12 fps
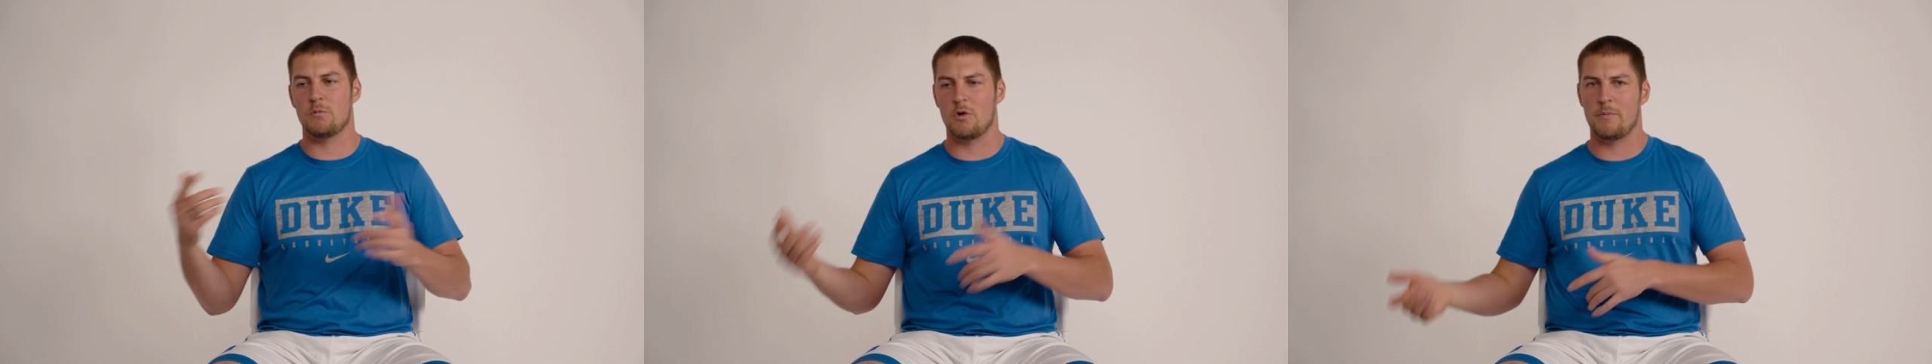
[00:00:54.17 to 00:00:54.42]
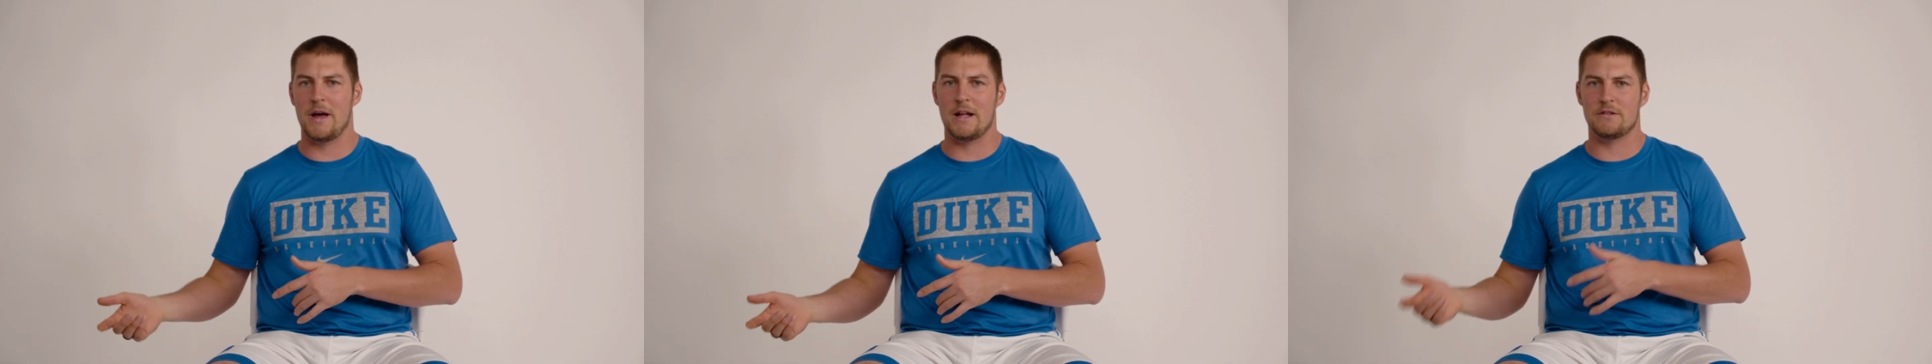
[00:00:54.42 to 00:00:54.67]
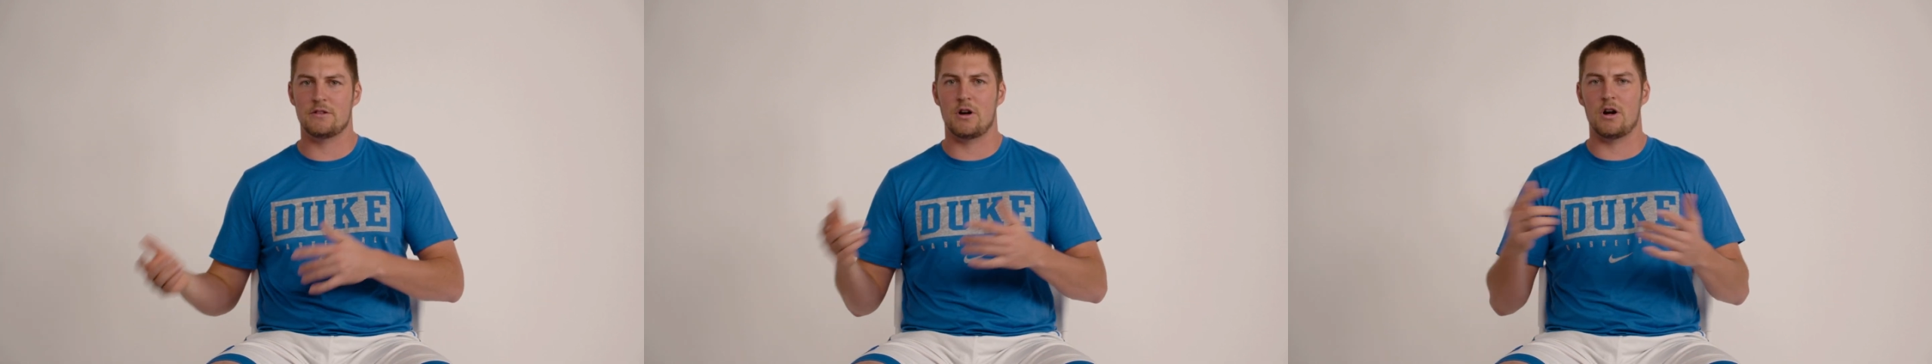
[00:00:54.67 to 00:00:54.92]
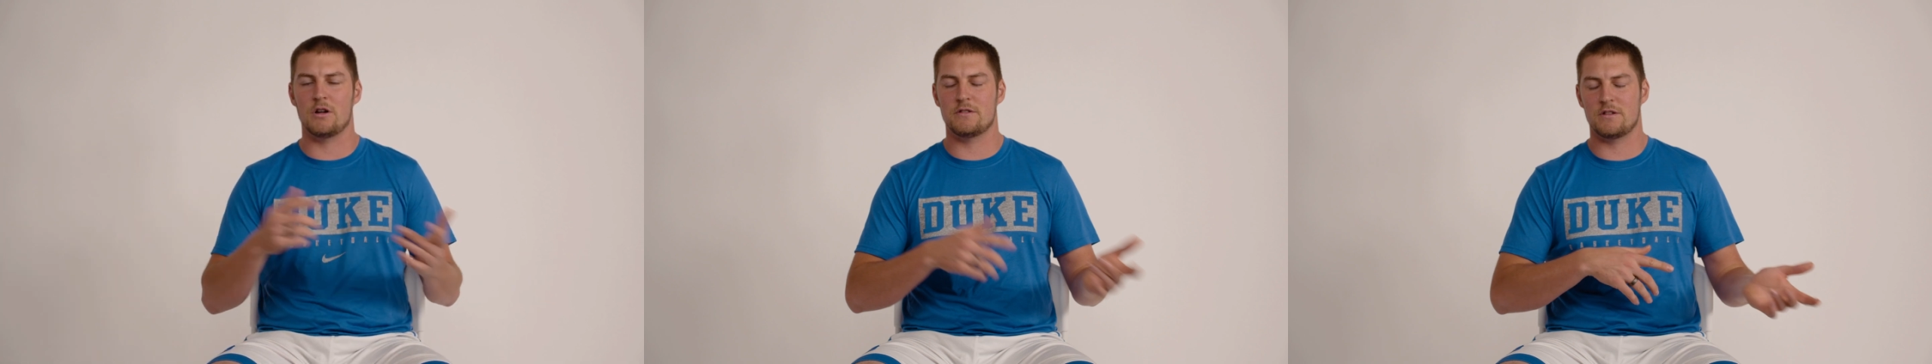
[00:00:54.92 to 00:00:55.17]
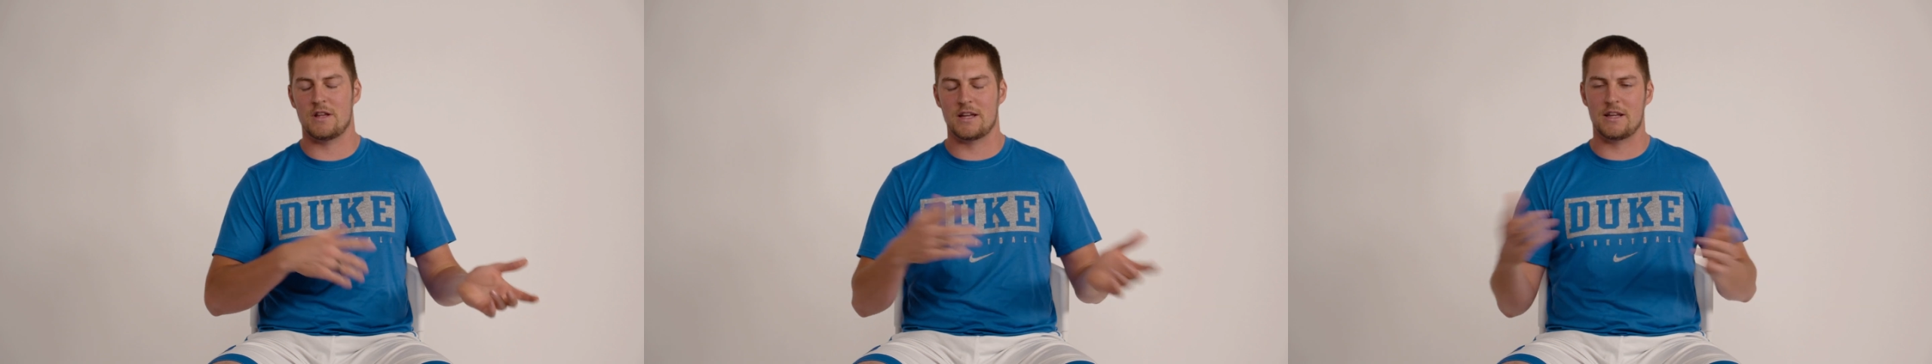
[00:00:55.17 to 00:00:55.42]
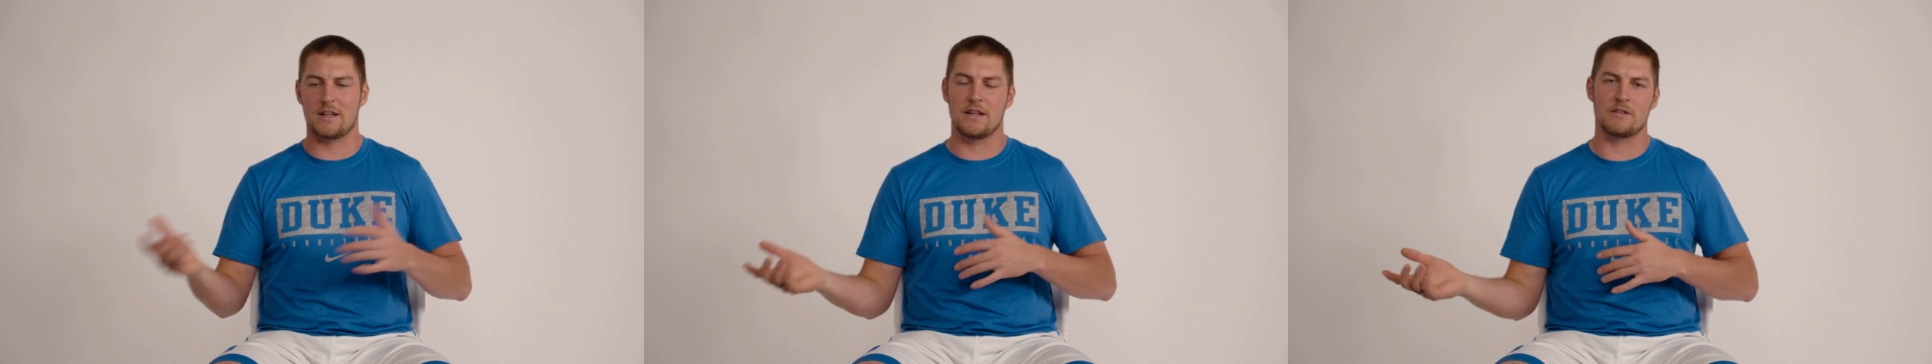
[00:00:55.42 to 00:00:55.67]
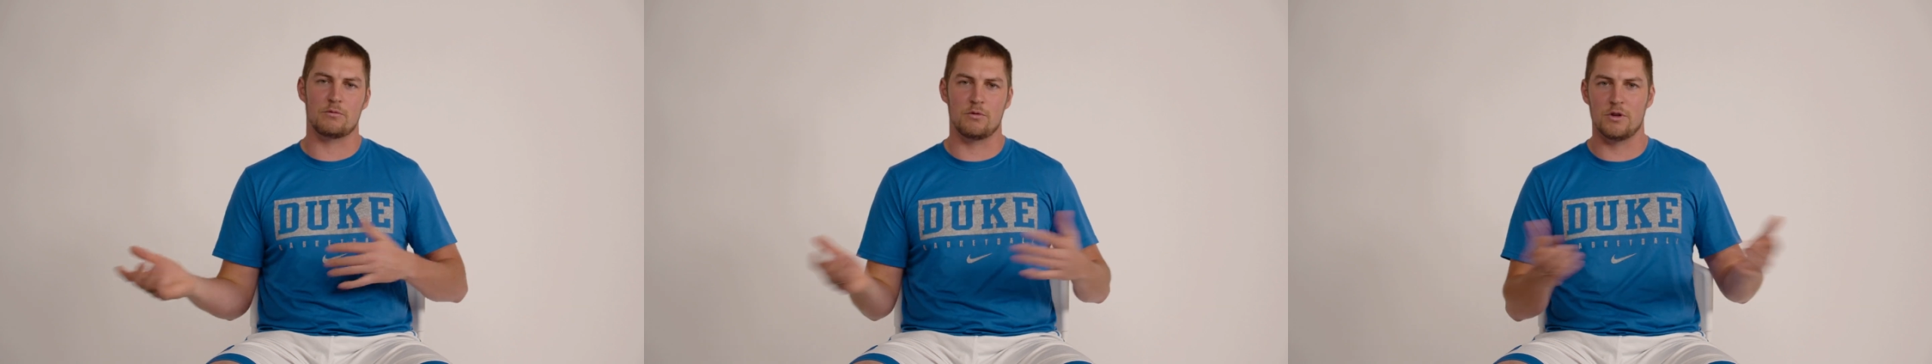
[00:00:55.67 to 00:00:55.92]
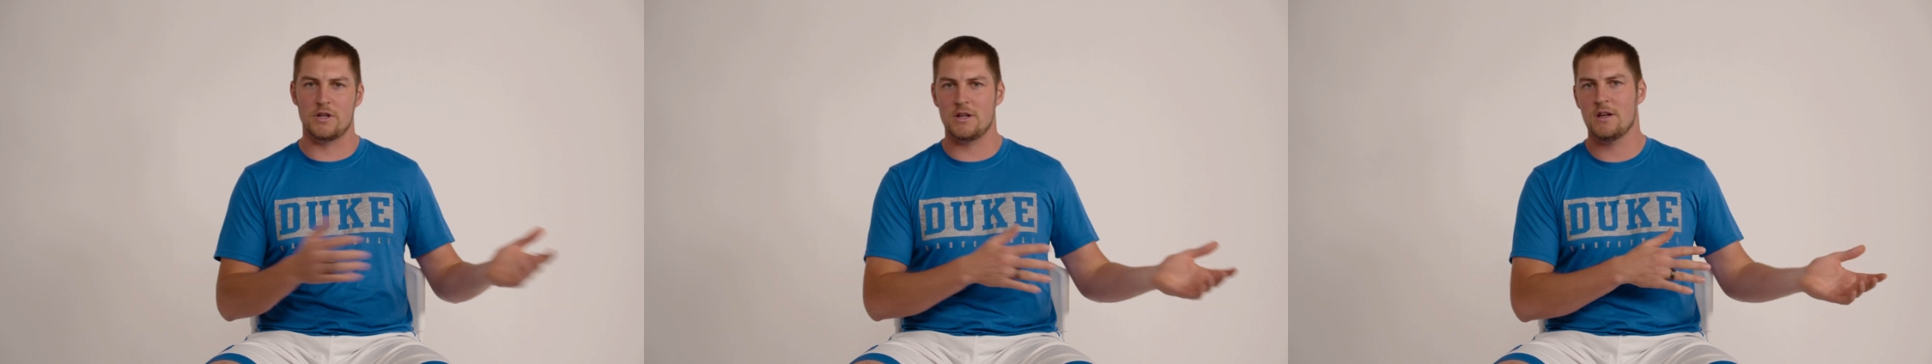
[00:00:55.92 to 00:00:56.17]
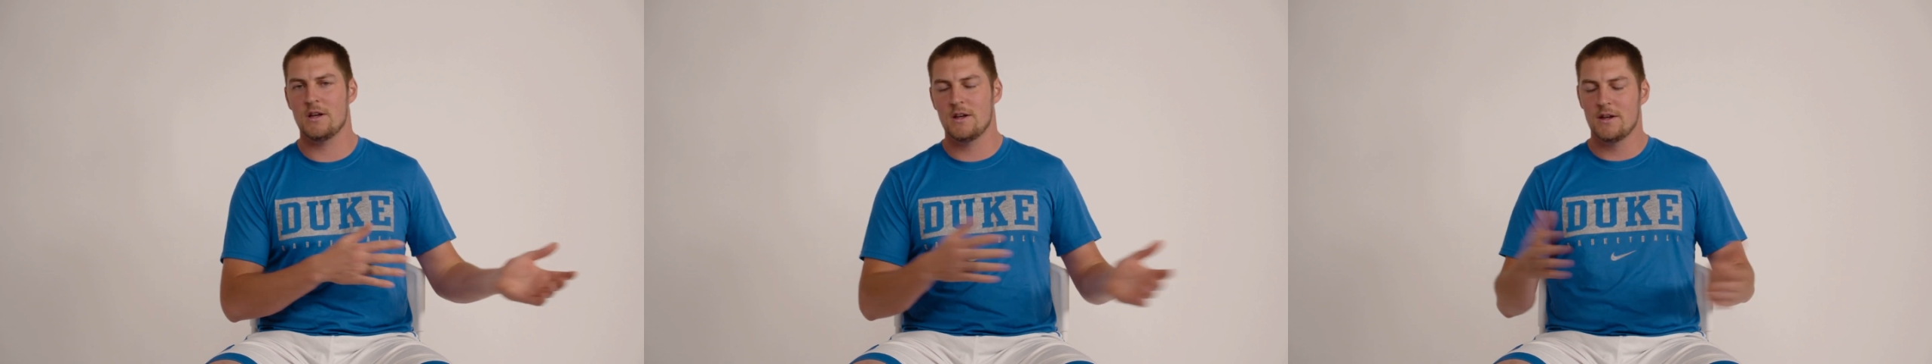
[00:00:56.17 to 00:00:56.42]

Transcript: more bad starts. Like it gets really